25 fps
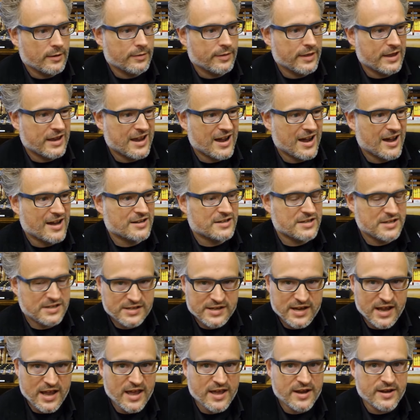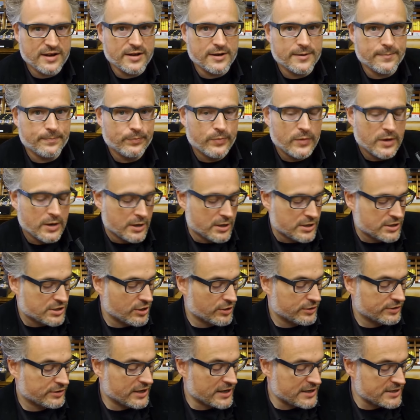They can't stand it.
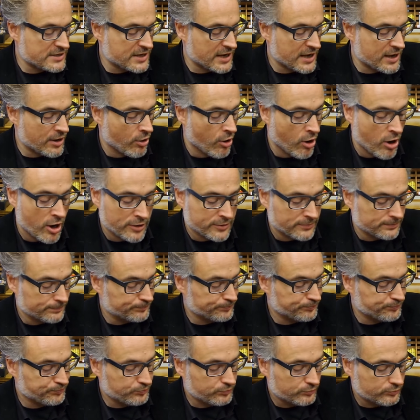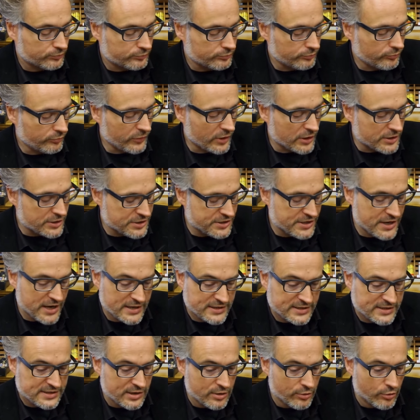So it doesn't get hot.
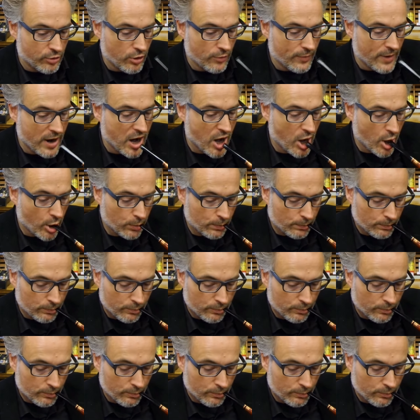stands the aroma.